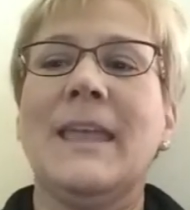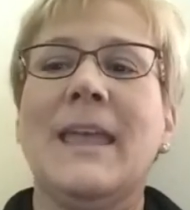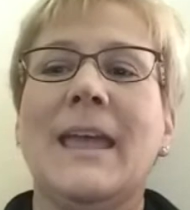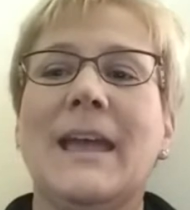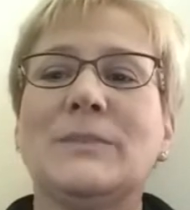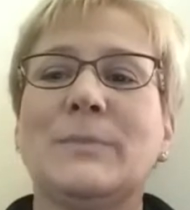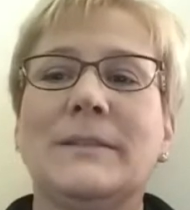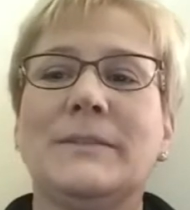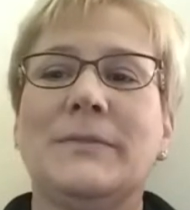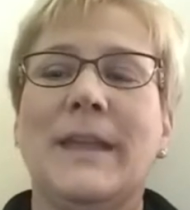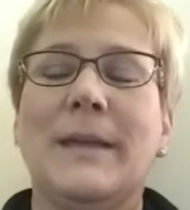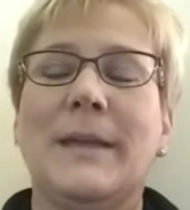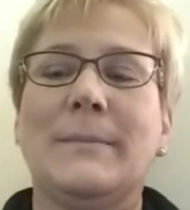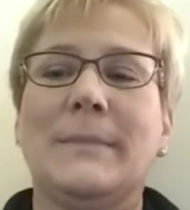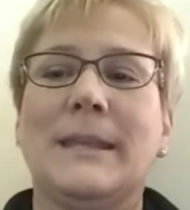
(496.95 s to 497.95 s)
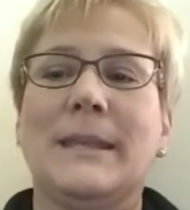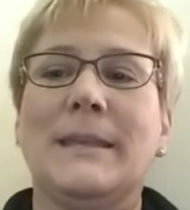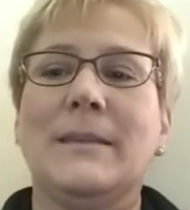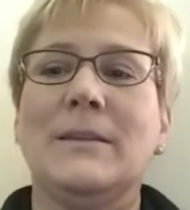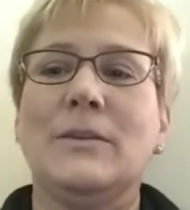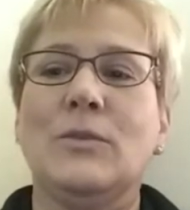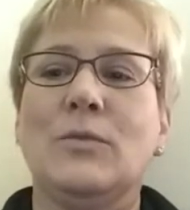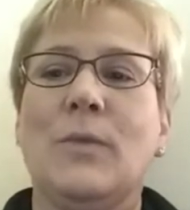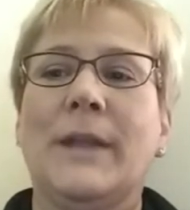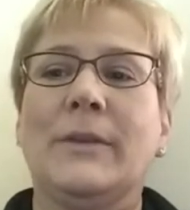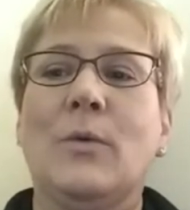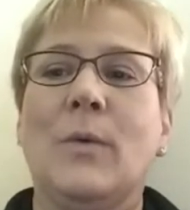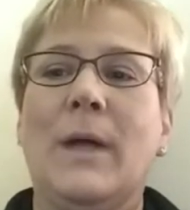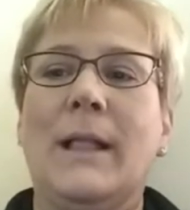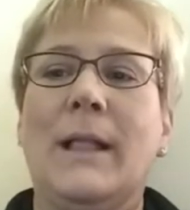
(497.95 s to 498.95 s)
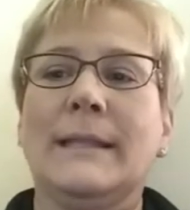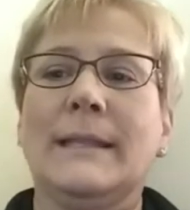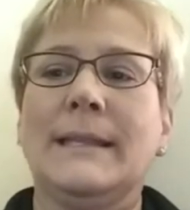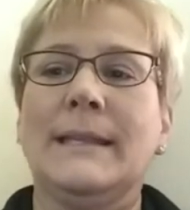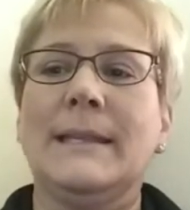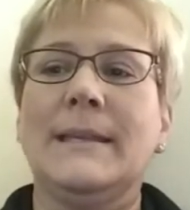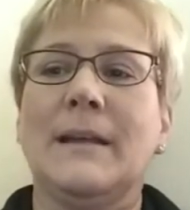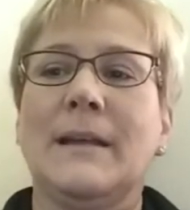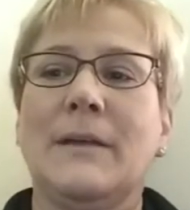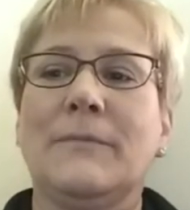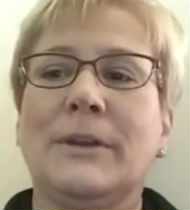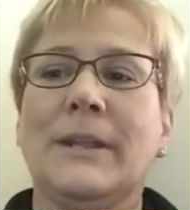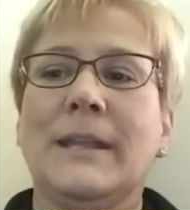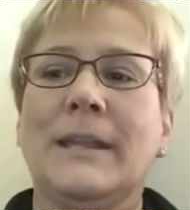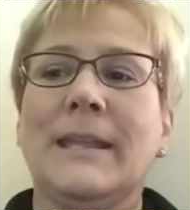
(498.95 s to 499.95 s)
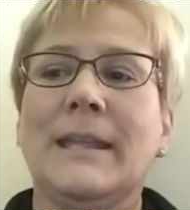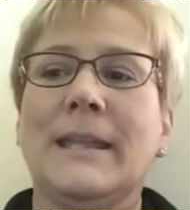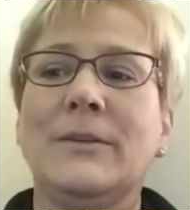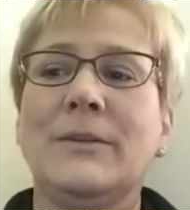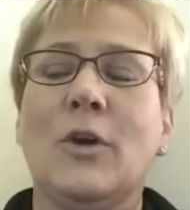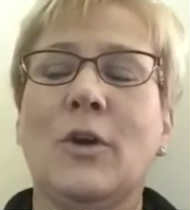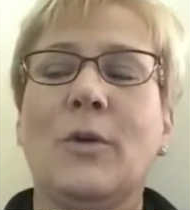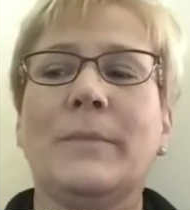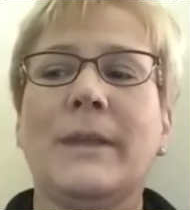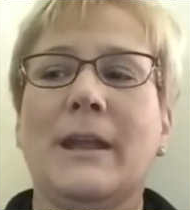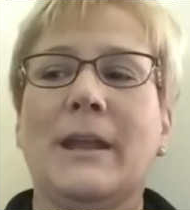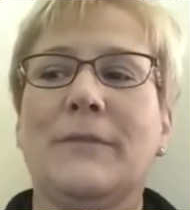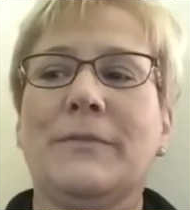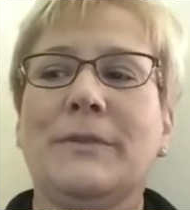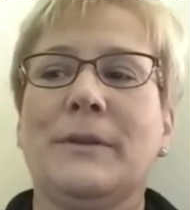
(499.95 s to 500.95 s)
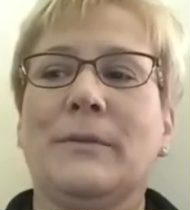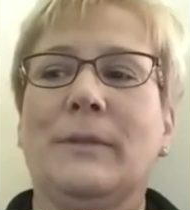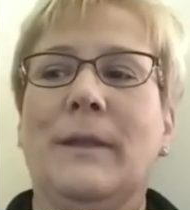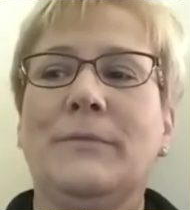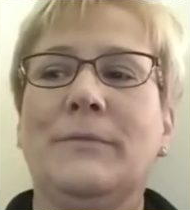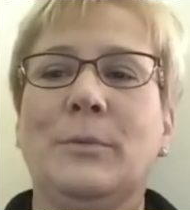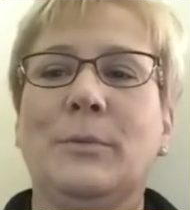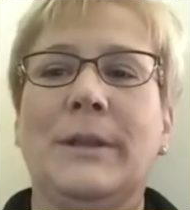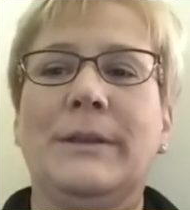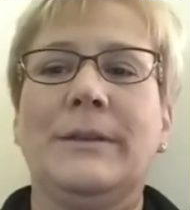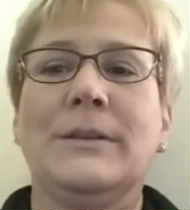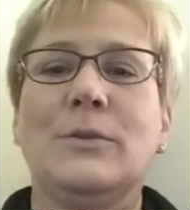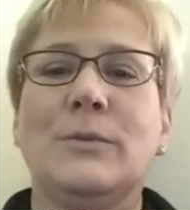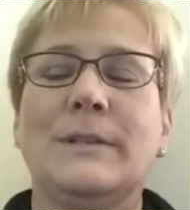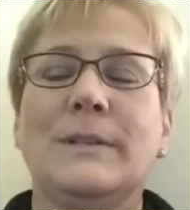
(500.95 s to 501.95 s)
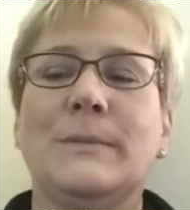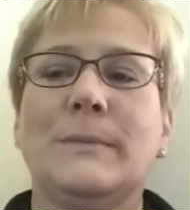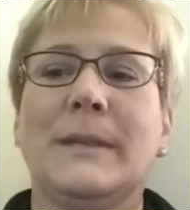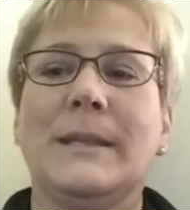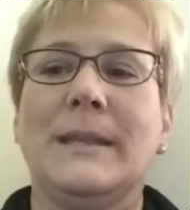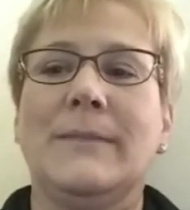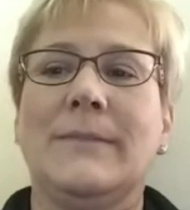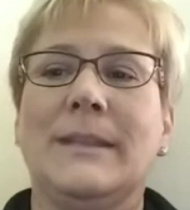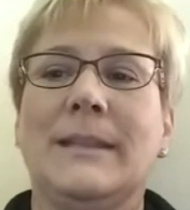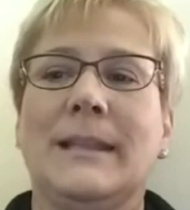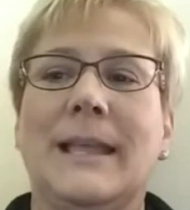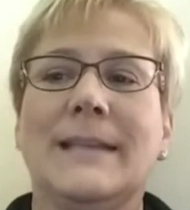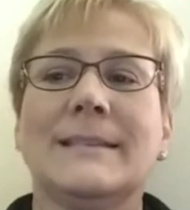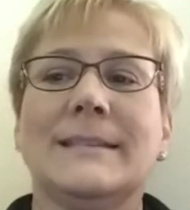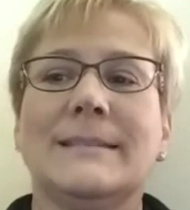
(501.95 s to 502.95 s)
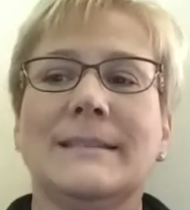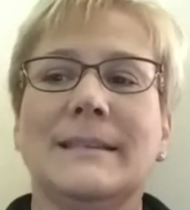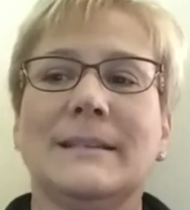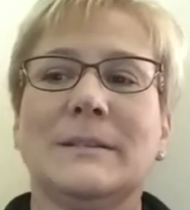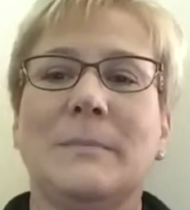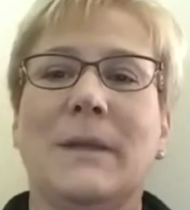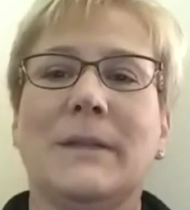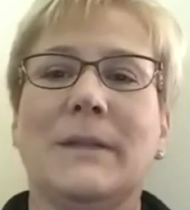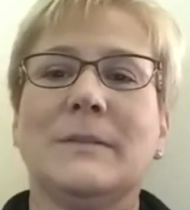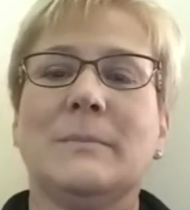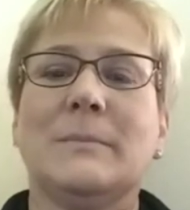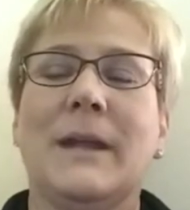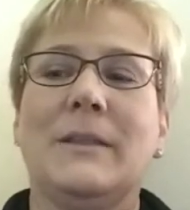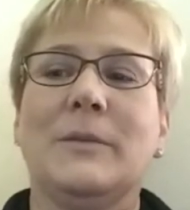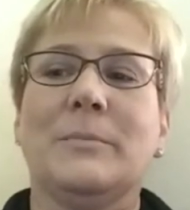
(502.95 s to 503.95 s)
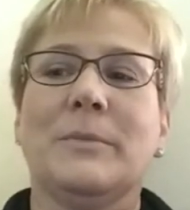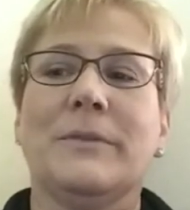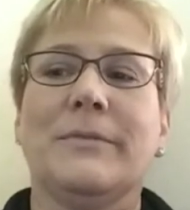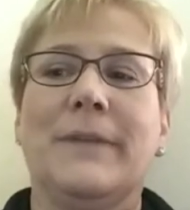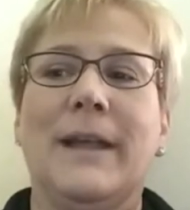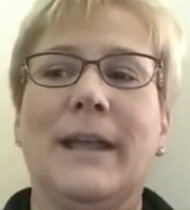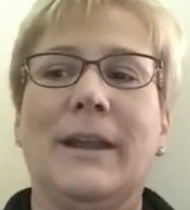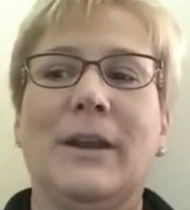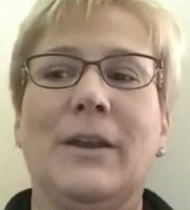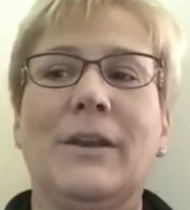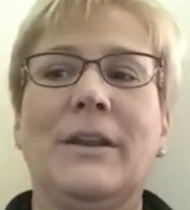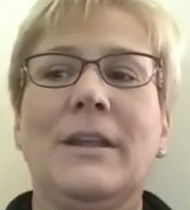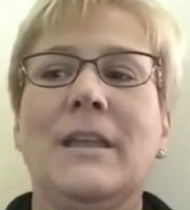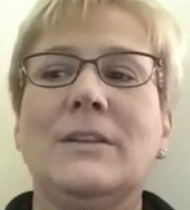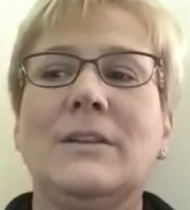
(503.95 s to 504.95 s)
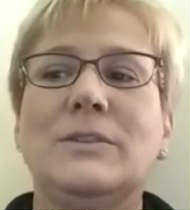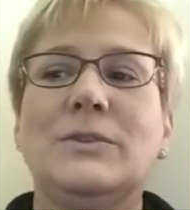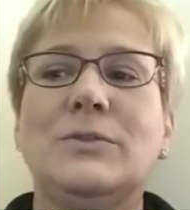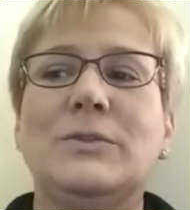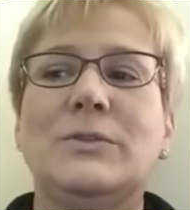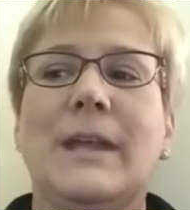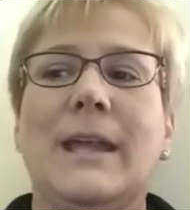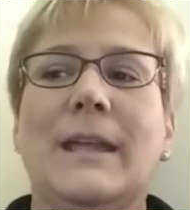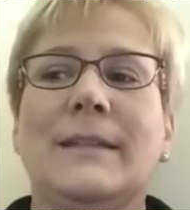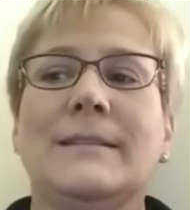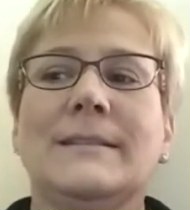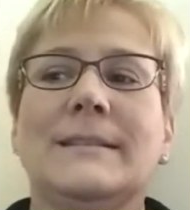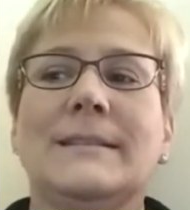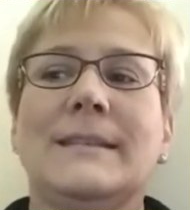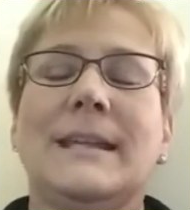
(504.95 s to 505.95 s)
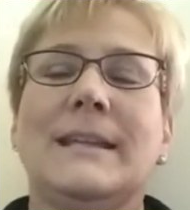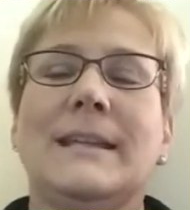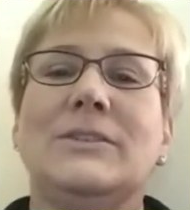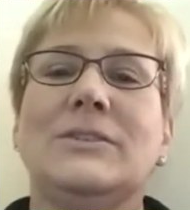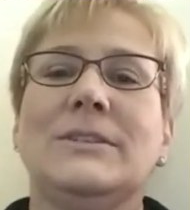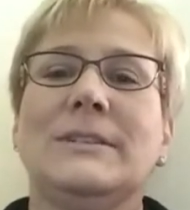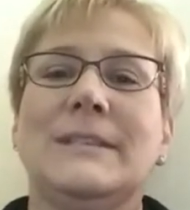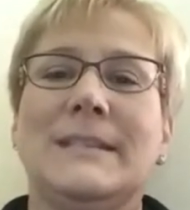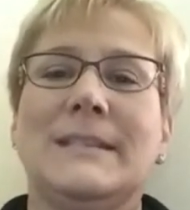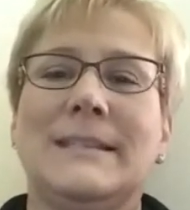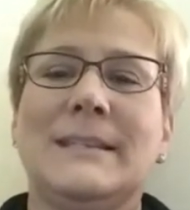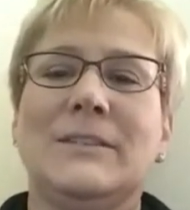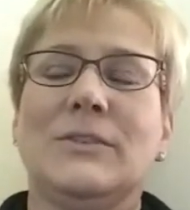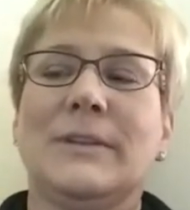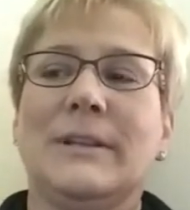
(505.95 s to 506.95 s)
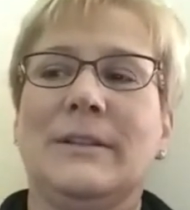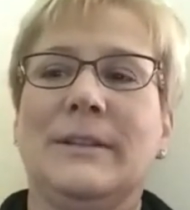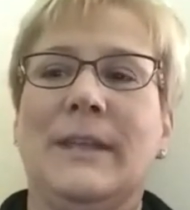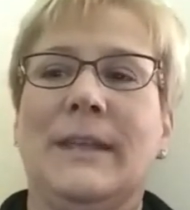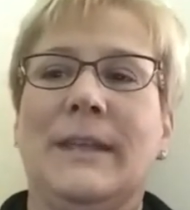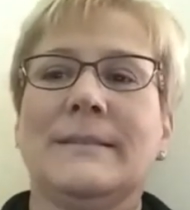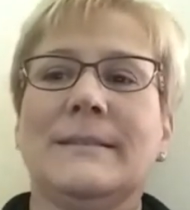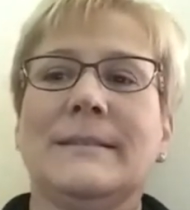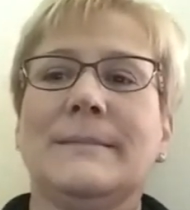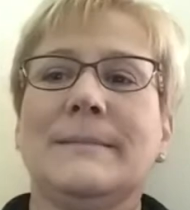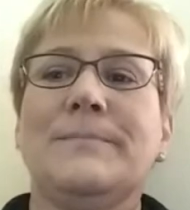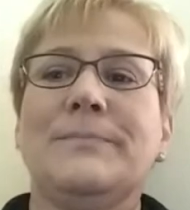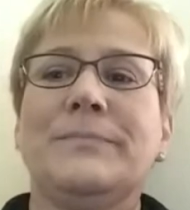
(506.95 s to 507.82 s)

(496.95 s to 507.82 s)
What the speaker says: as well as family who want quality, comforting, in-home care for their loved one who has been given less than 6 months by their provider due to end-stage disease or illness.